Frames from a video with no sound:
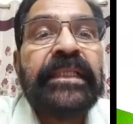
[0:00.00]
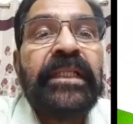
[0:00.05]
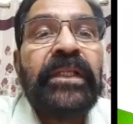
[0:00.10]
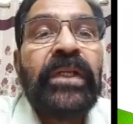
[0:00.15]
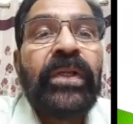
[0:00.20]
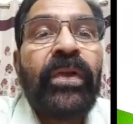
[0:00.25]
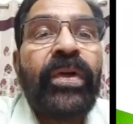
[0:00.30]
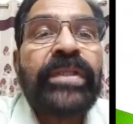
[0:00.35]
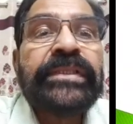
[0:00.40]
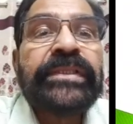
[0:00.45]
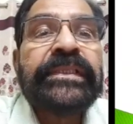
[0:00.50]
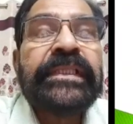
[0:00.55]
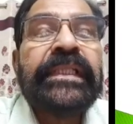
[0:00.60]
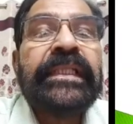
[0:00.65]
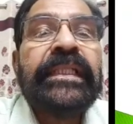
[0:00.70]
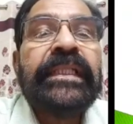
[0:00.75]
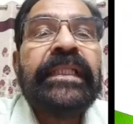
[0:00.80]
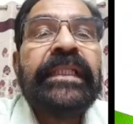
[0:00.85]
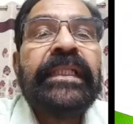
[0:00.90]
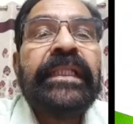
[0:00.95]

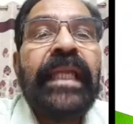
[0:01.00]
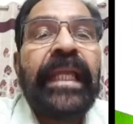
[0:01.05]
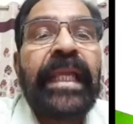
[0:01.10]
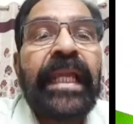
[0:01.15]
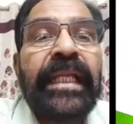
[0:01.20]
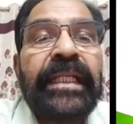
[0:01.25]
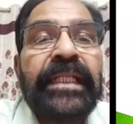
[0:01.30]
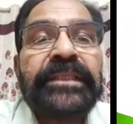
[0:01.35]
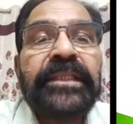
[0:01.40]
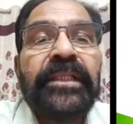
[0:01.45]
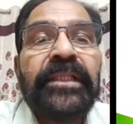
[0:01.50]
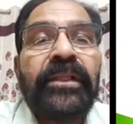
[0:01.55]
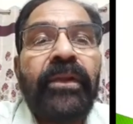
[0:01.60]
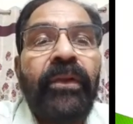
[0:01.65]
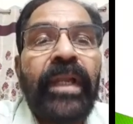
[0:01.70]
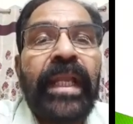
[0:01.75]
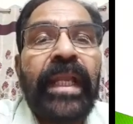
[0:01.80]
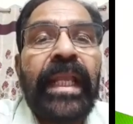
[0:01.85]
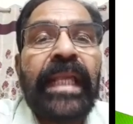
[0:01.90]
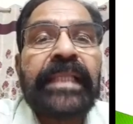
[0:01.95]
causing a condition
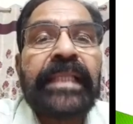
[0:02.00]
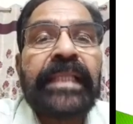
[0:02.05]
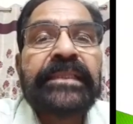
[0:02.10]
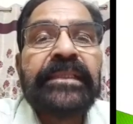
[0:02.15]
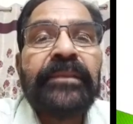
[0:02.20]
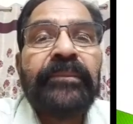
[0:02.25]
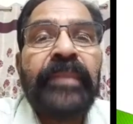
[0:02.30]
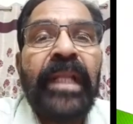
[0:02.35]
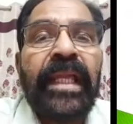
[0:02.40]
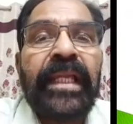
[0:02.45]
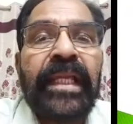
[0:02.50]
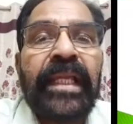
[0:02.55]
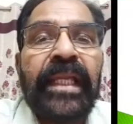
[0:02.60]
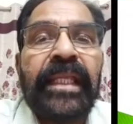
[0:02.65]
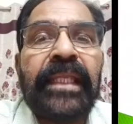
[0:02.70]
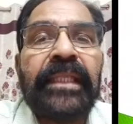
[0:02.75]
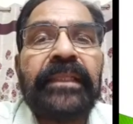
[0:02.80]
called as black eye.